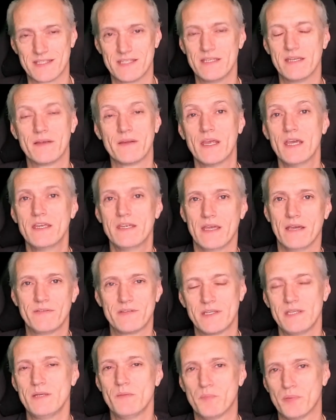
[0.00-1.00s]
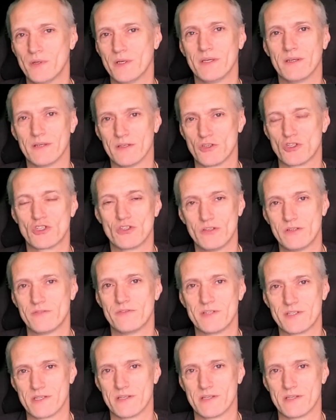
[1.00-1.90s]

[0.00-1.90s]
You have to keep putting on genres